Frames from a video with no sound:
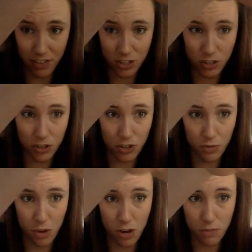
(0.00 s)
it into
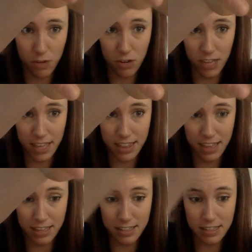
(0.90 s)
your water bottle like
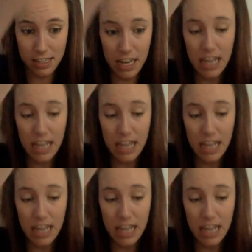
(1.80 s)
this,